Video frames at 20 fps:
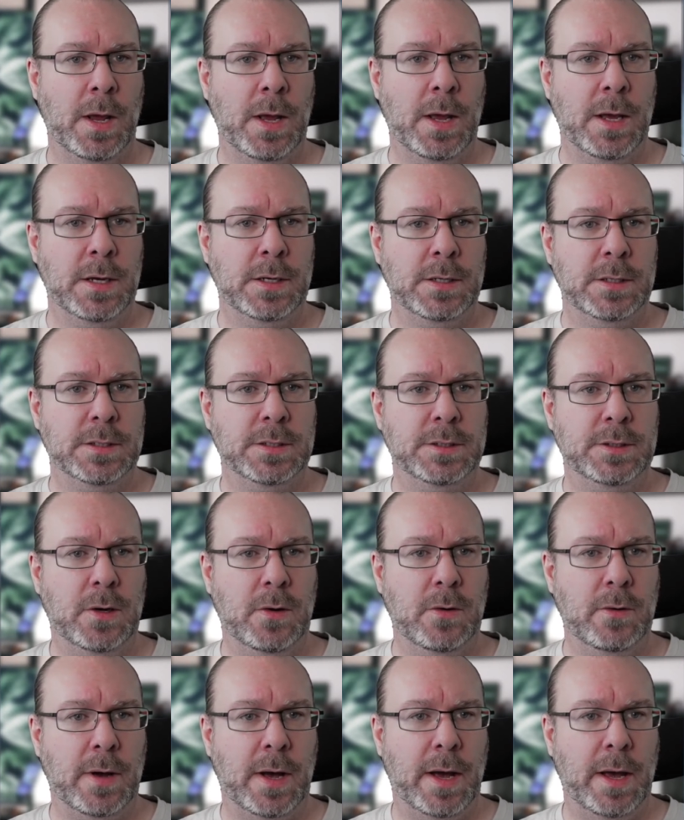
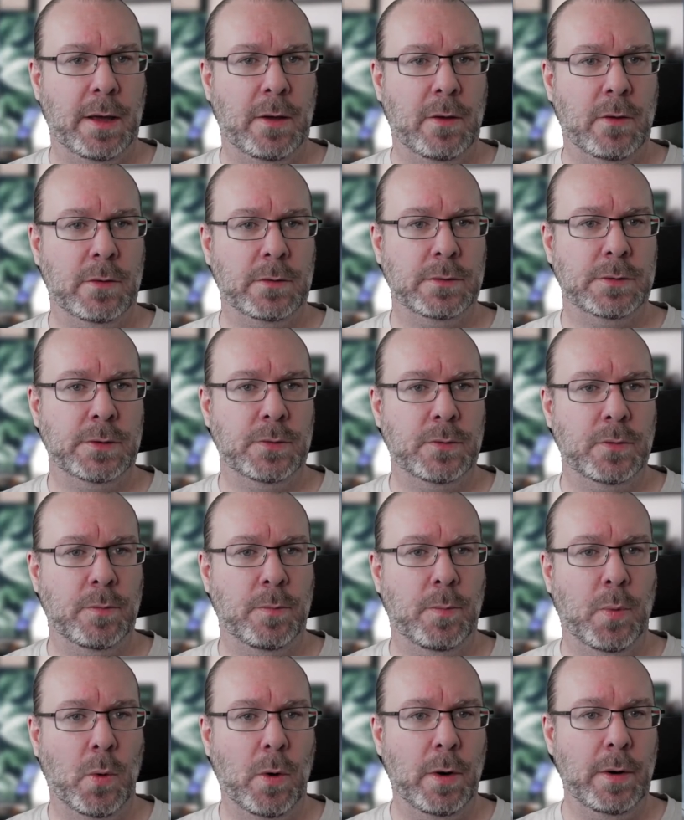So I go to
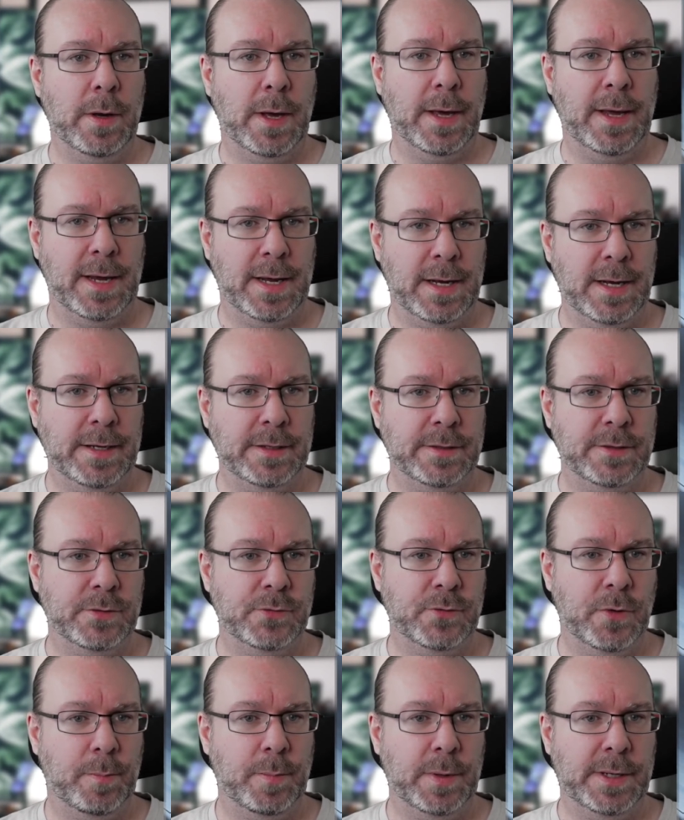board, I click the
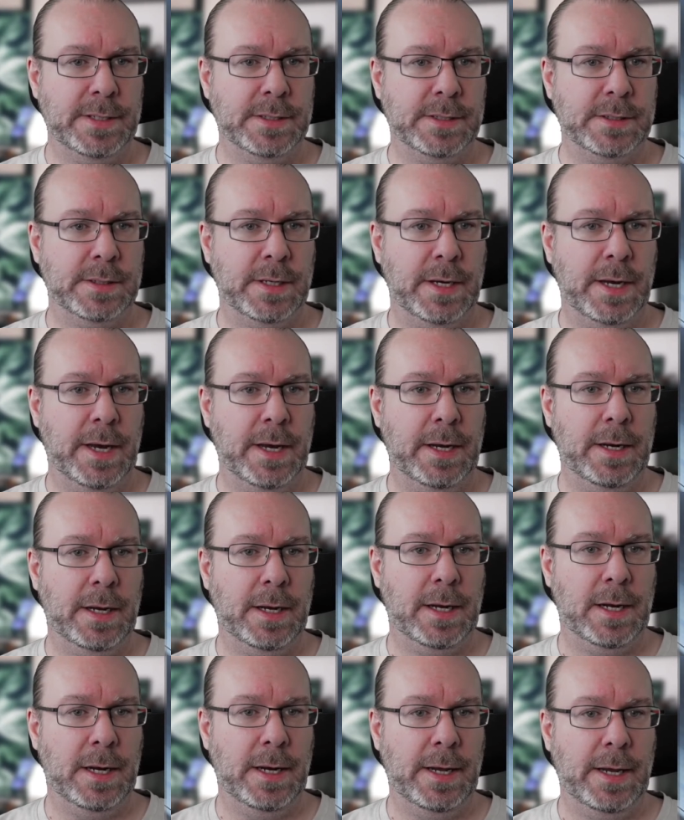drop list, and I
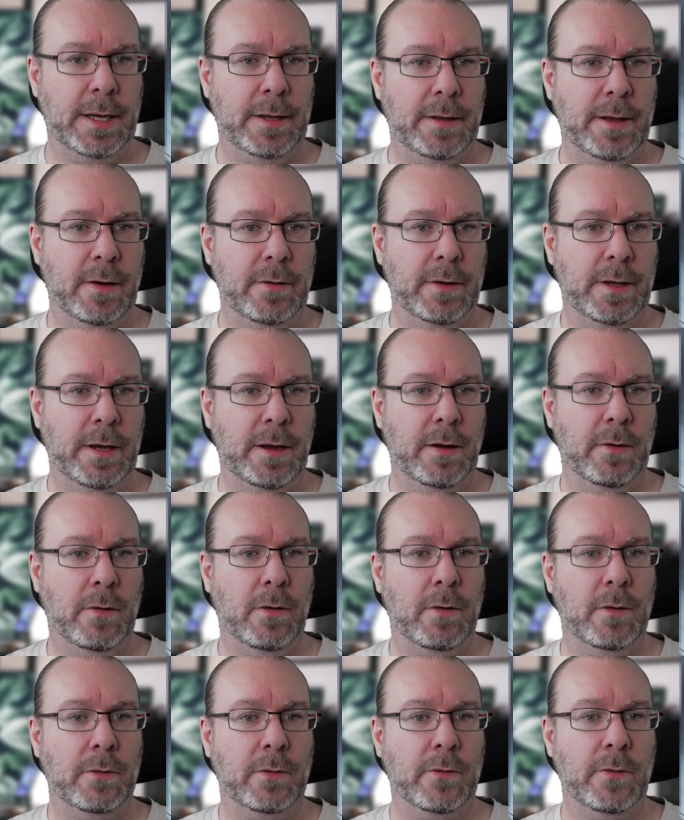click down here
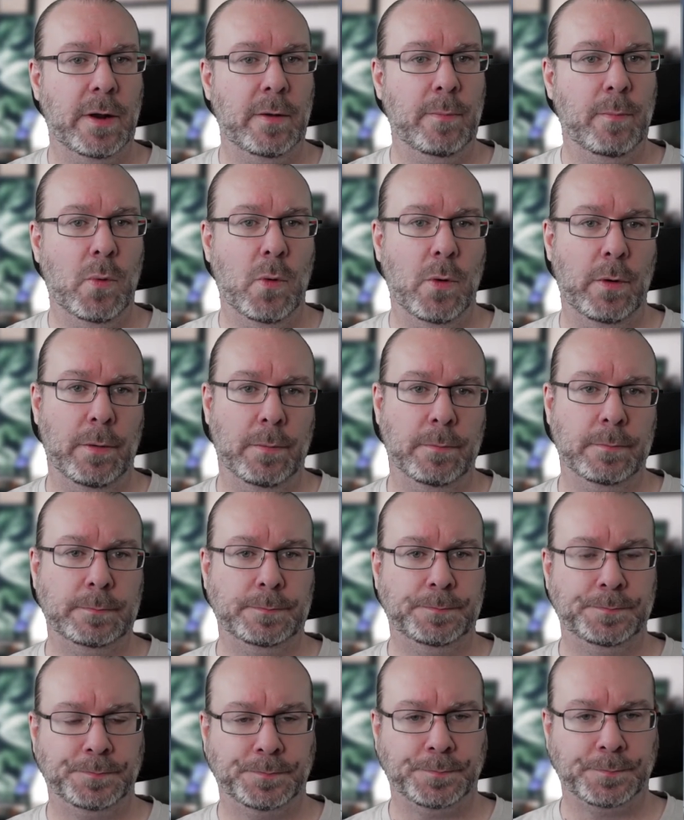on create board.
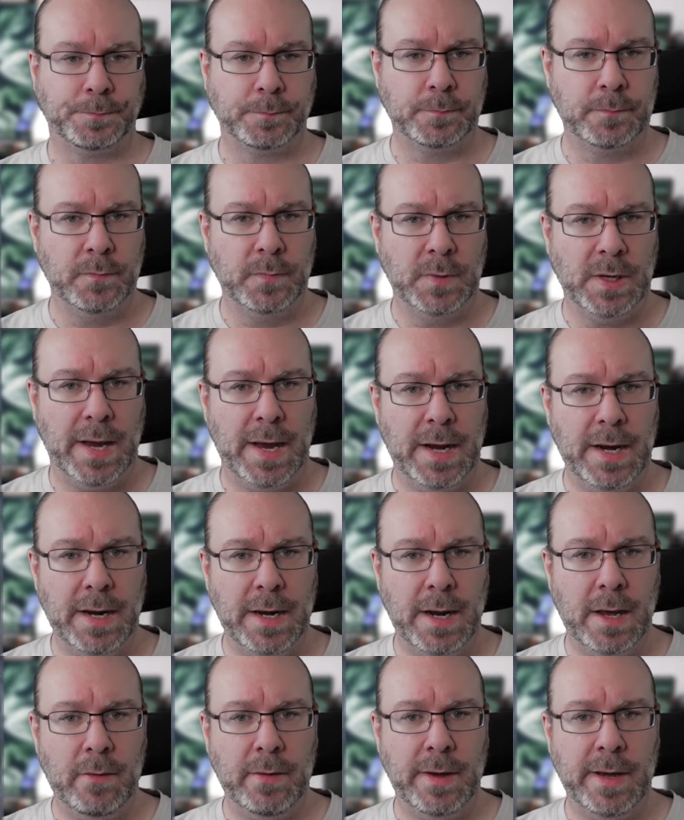And I
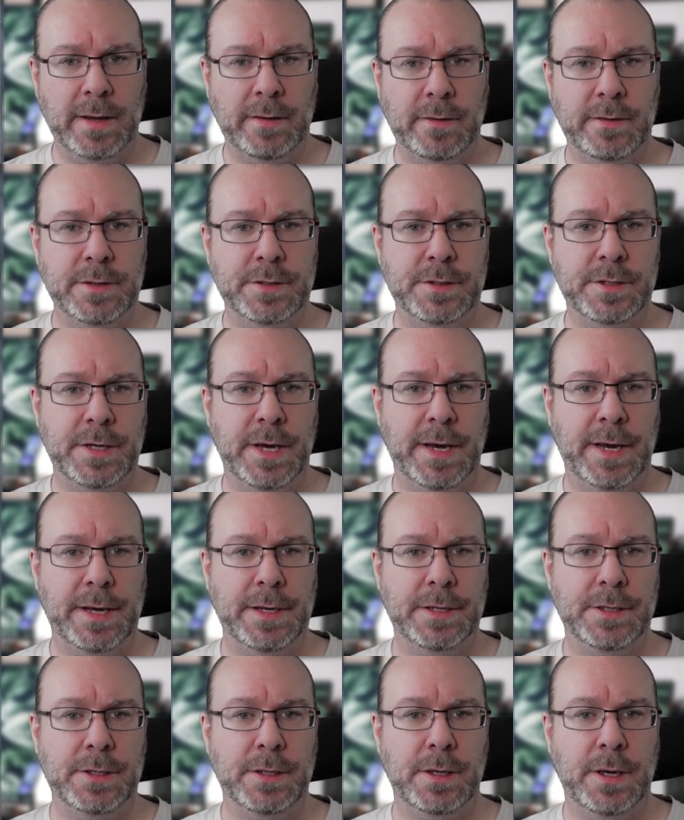now get to
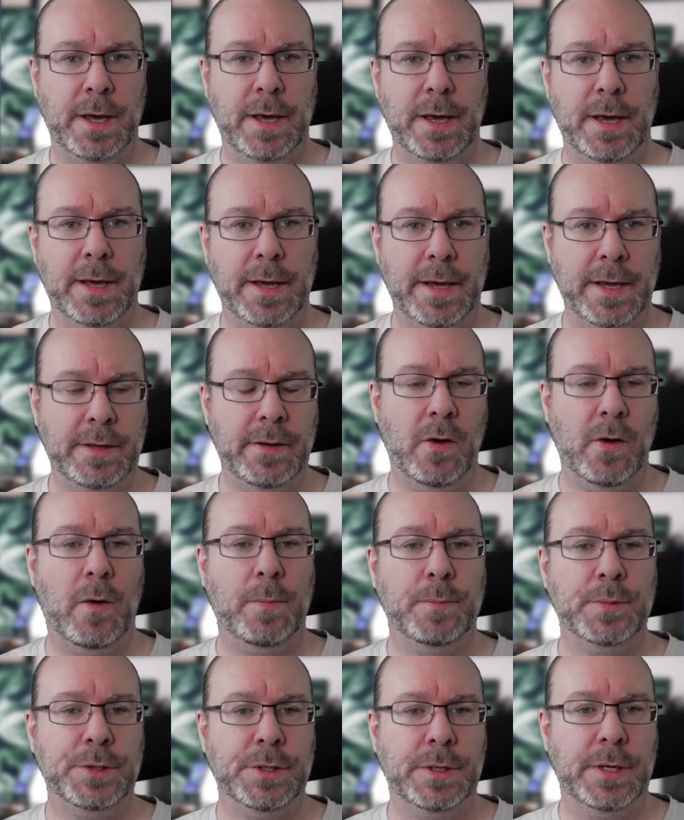get the
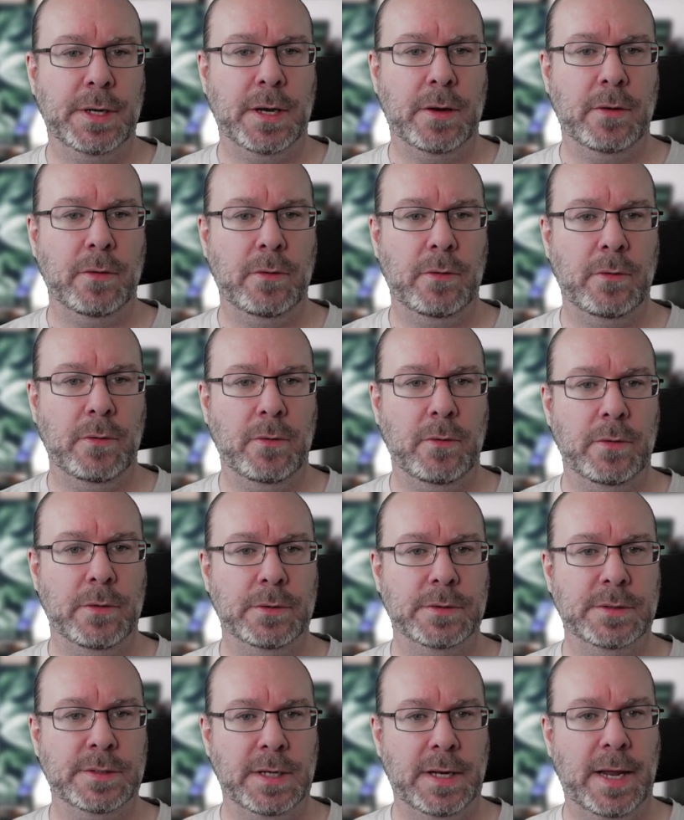option now to
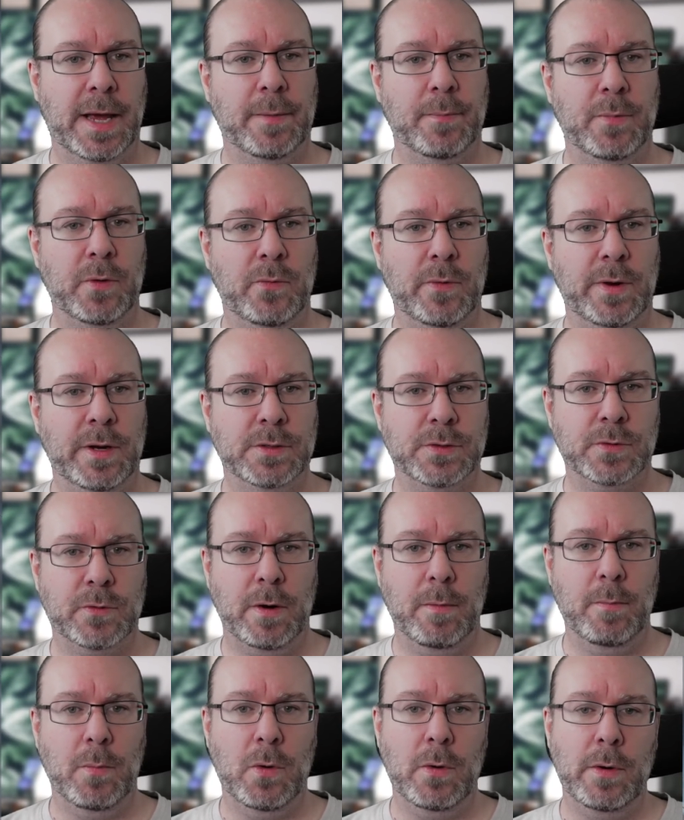select between a Scrum
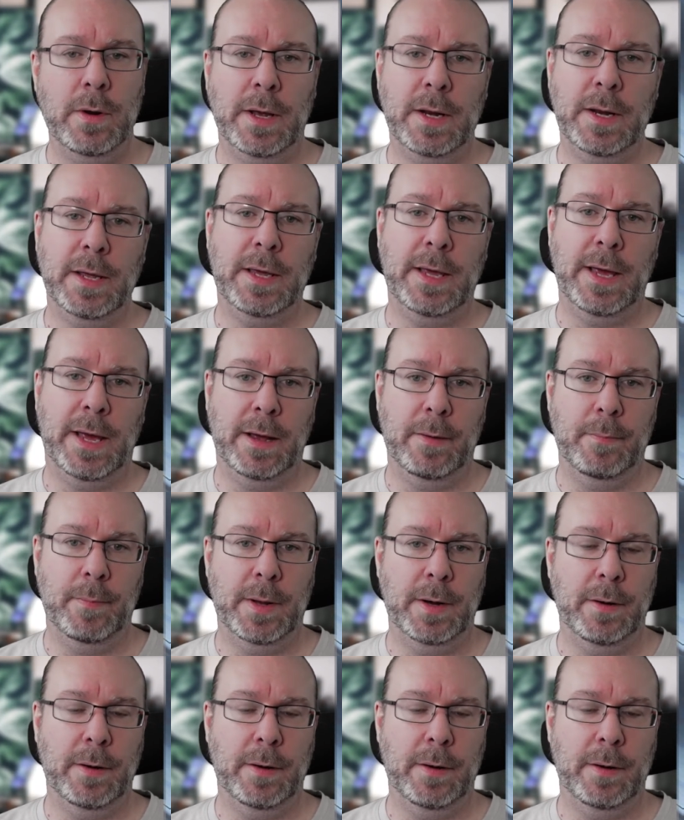board and a Kanban.